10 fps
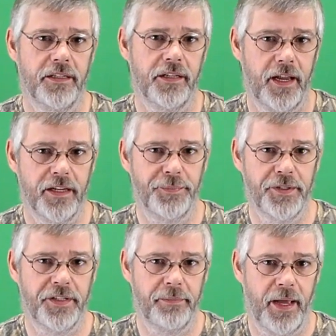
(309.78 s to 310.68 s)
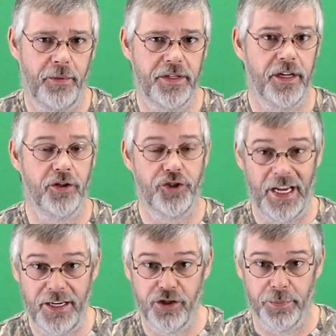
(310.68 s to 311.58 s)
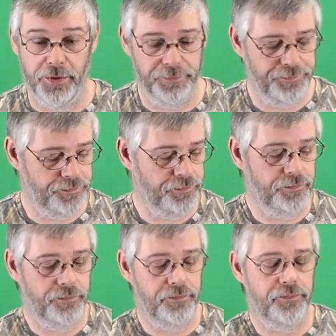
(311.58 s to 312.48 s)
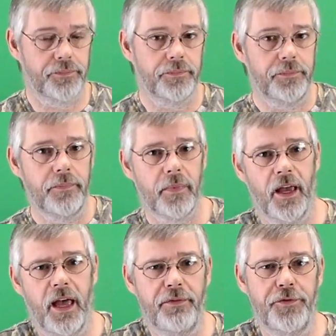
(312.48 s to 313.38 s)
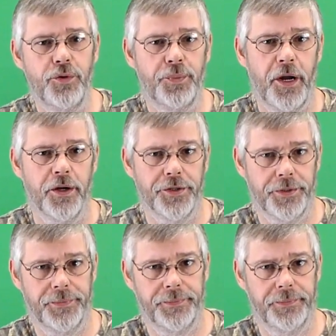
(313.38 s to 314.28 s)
this that has built-in batteries that are changeable, have a few spares.